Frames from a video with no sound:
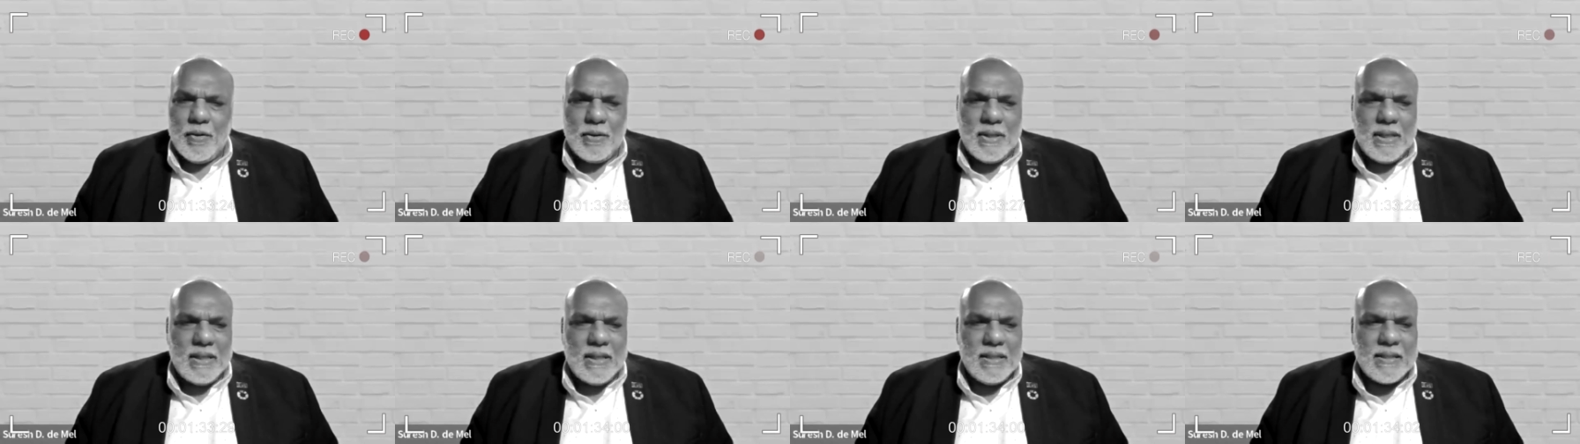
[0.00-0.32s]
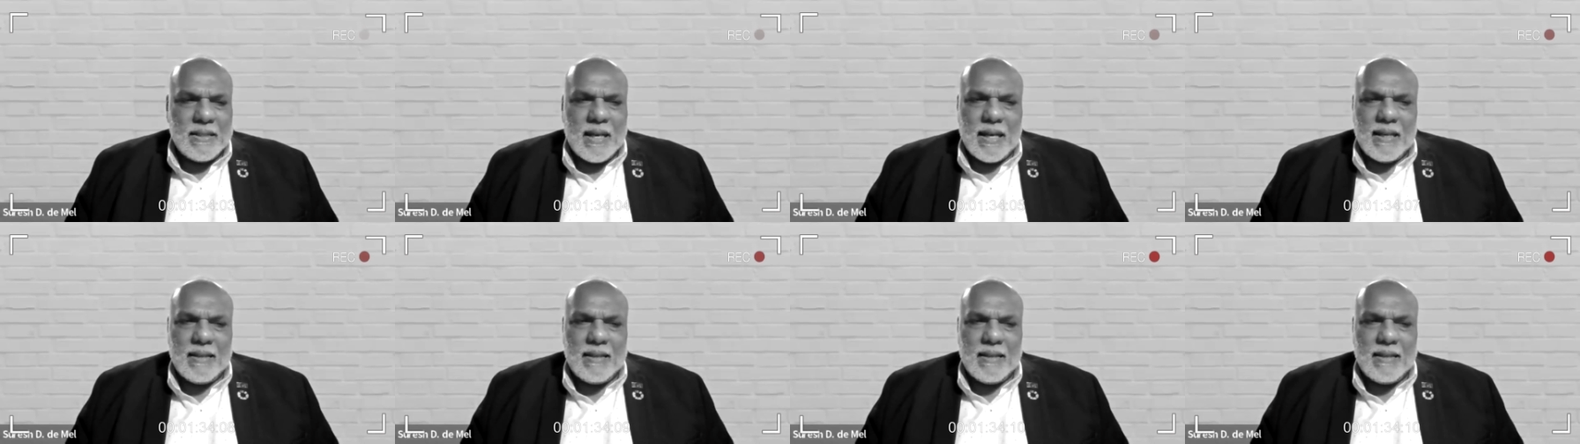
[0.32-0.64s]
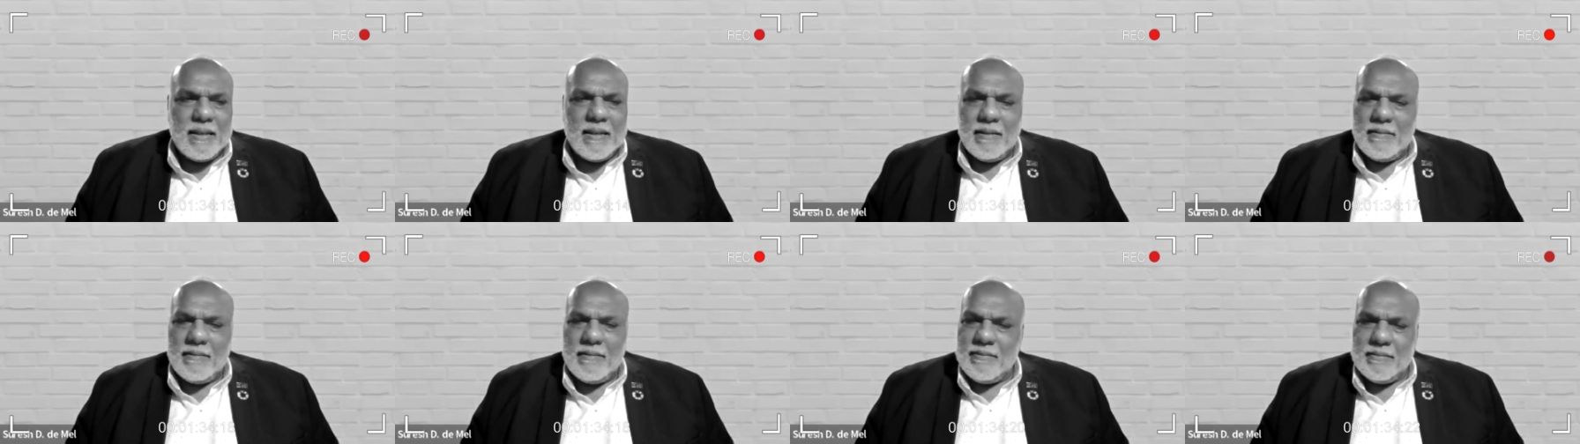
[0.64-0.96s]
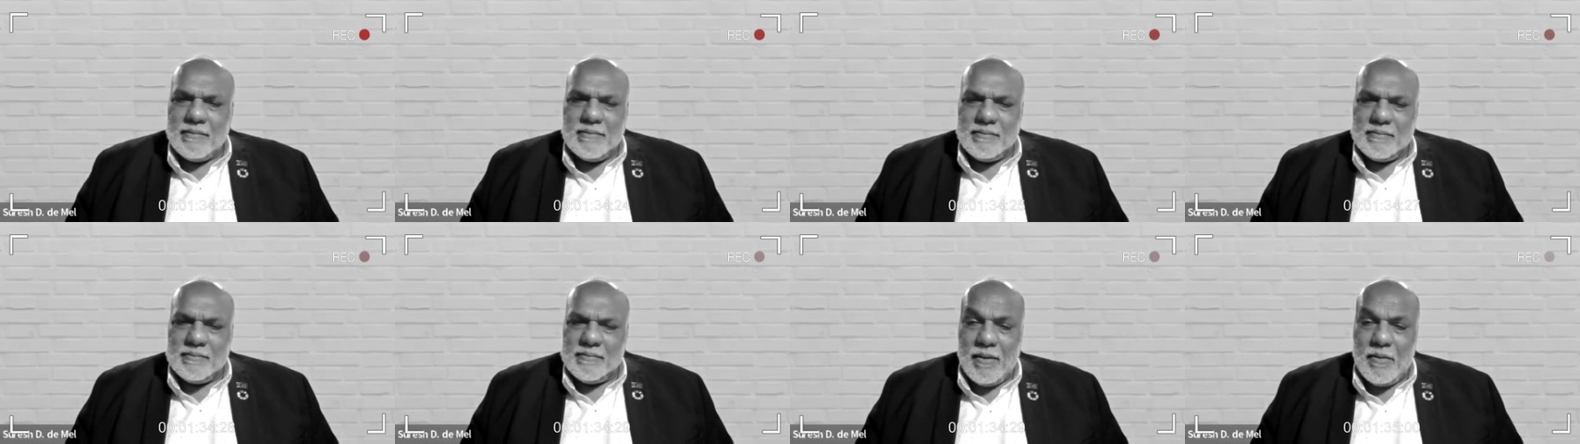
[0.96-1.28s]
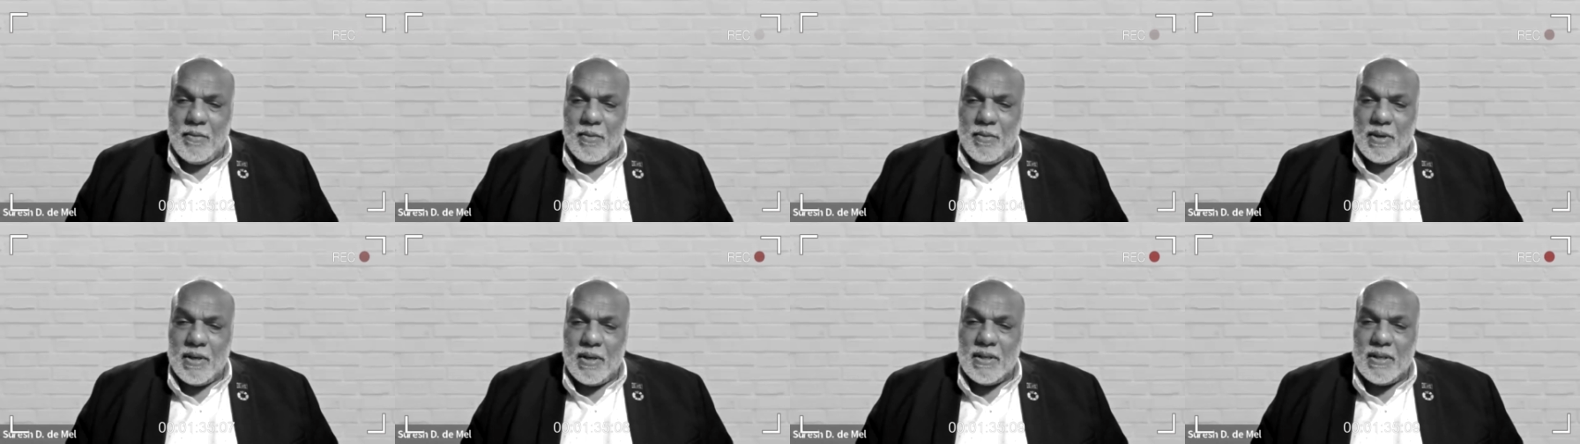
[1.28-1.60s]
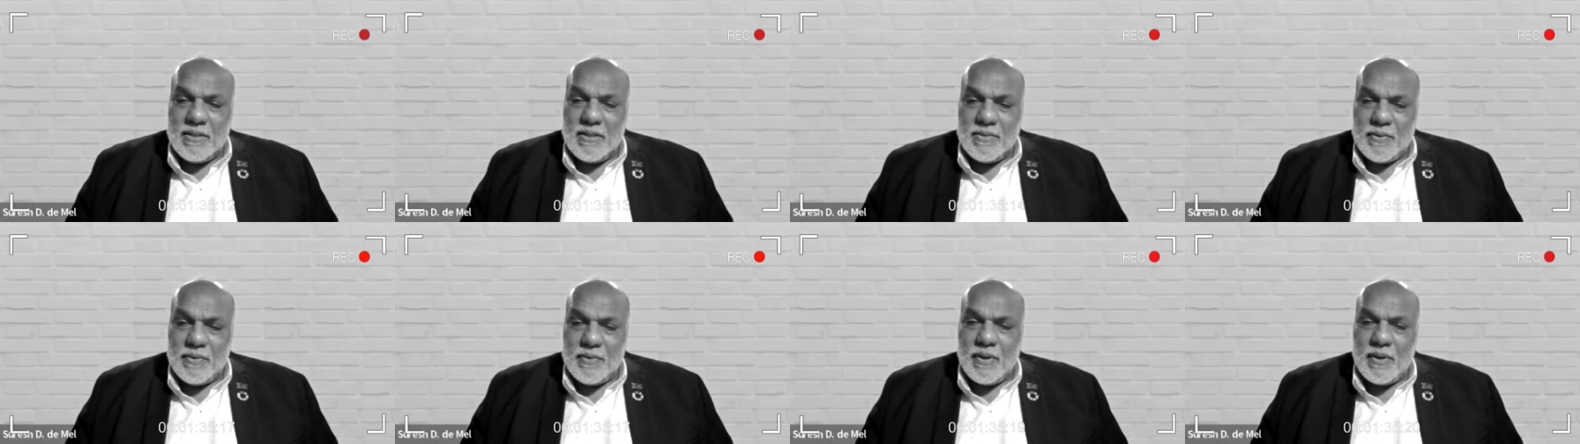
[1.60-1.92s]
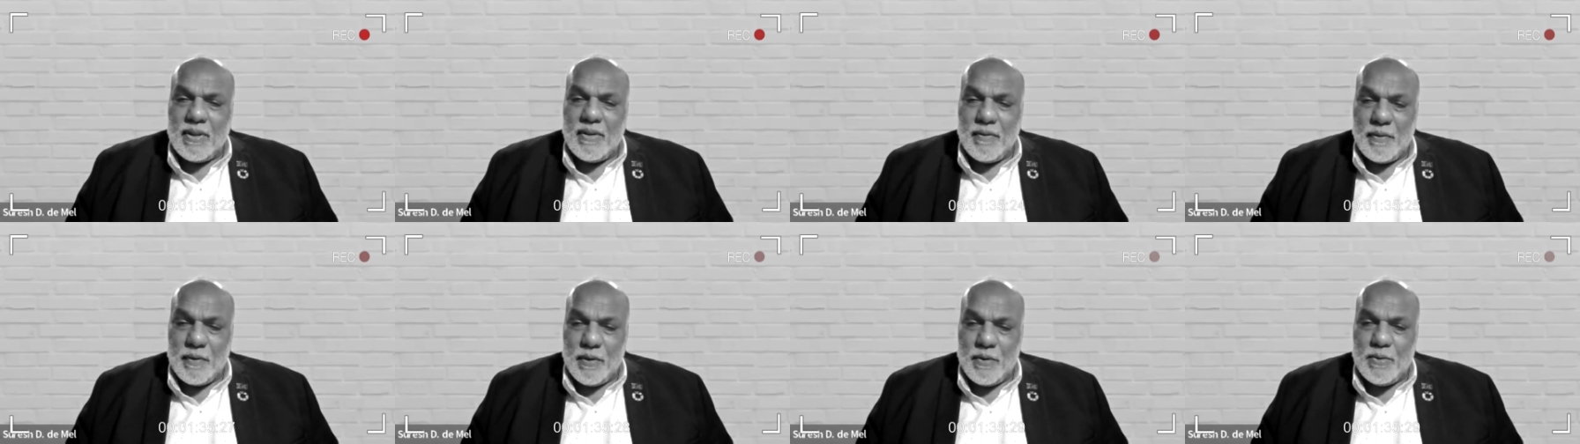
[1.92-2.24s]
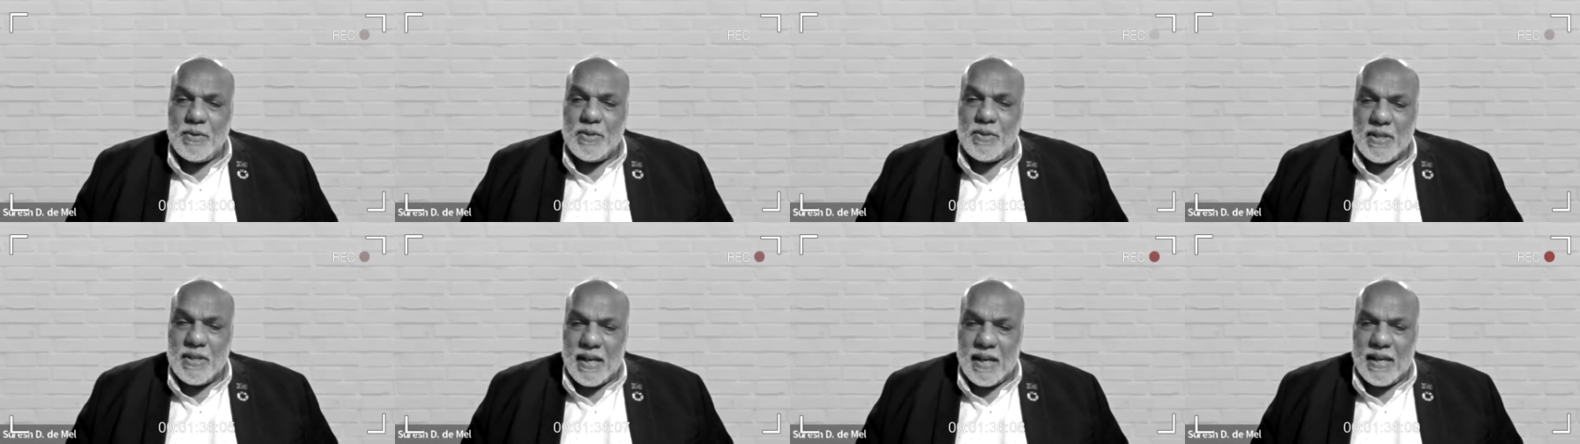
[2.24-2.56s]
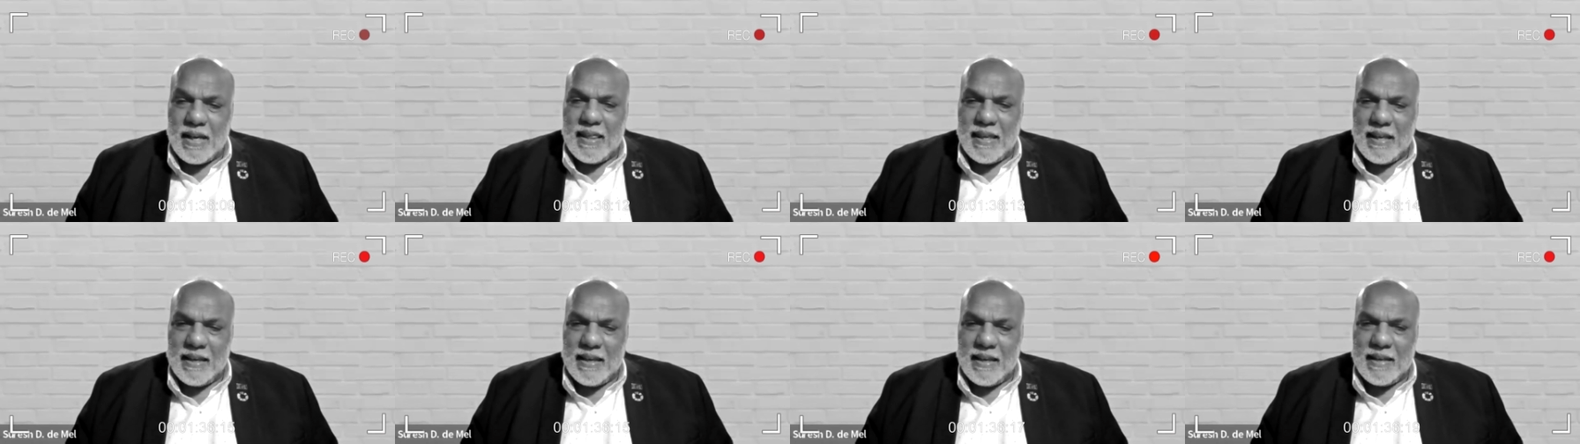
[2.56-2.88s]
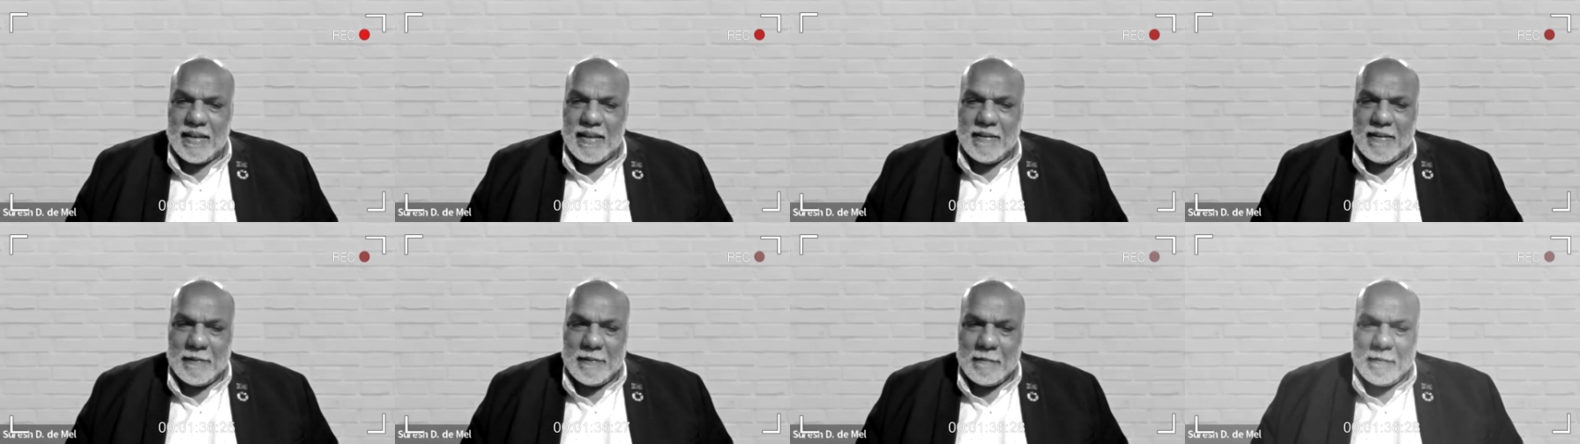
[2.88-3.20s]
these are the key words for the future, I think.